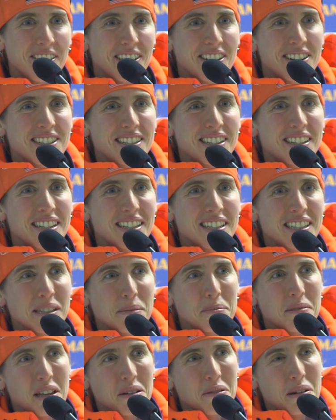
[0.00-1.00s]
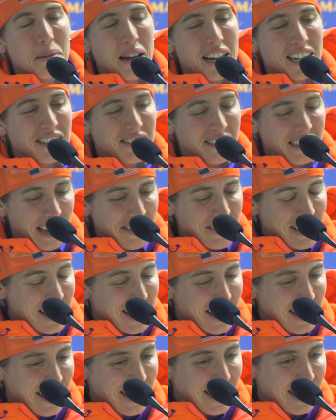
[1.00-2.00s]
first and slipped all the way back to
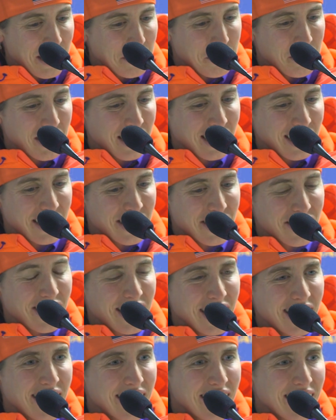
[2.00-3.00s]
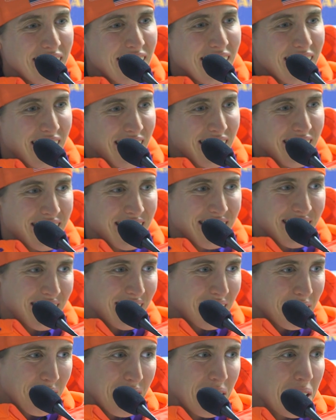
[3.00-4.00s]
11th with clean shooting, and this
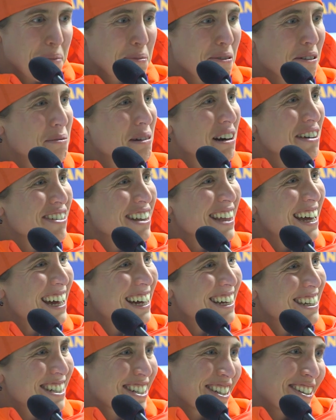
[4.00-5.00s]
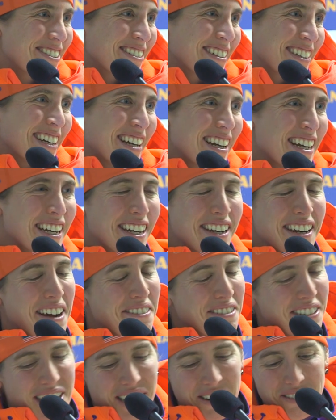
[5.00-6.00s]
is quite an improvement over that. So you
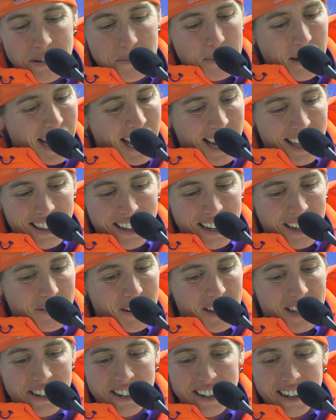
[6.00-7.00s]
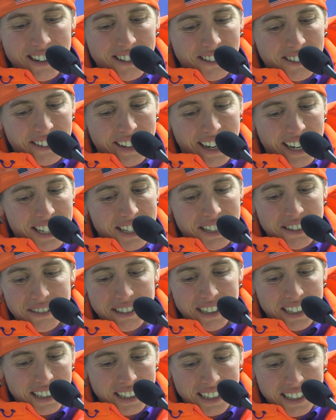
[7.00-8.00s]
never know with biathlon whether you're going to hold on
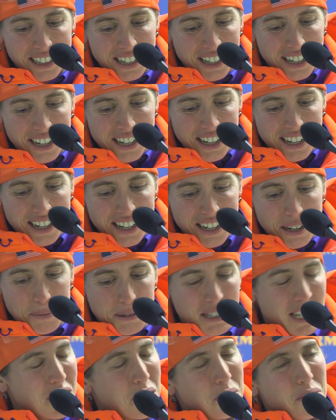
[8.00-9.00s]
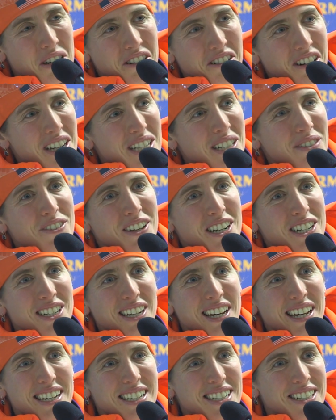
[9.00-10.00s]
to a position when you cross the
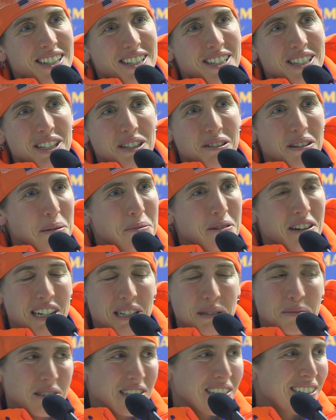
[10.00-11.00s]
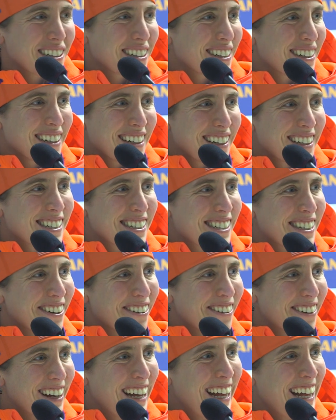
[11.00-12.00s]
finish line. It's just too unpredictable.
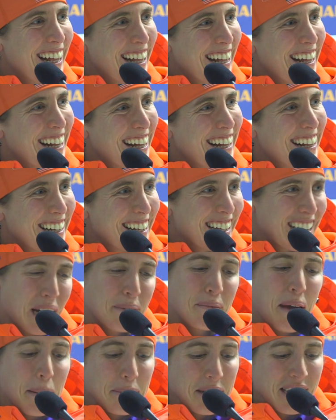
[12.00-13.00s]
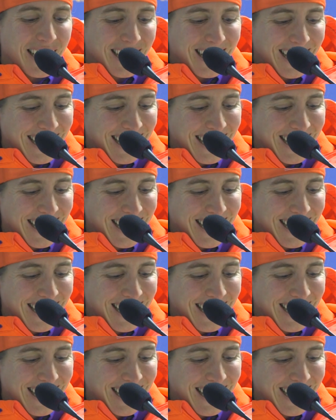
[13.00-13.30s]
So. I'm happy.